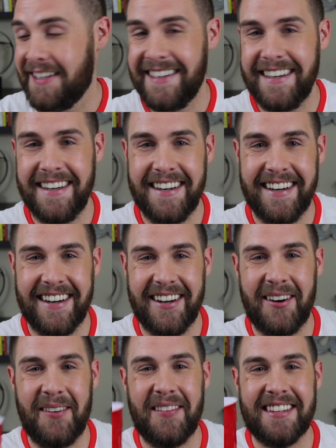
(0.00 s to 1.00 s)
I
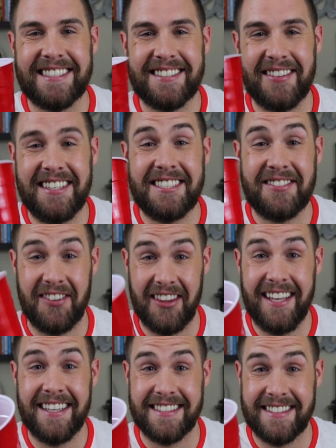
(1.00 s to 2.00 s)
almost reached for
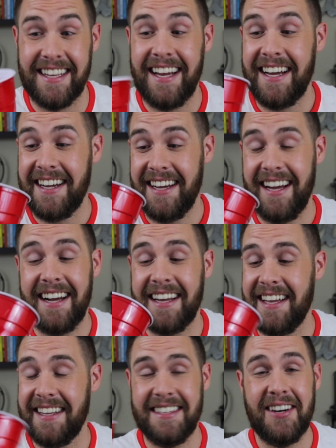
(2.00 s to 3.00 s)
this.
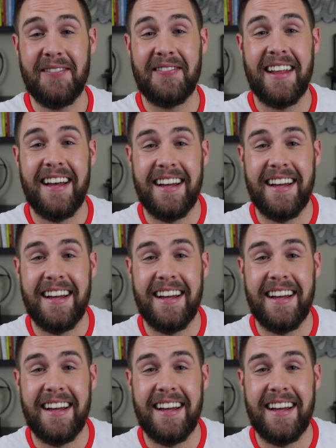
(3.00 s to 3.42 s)
Again, nope.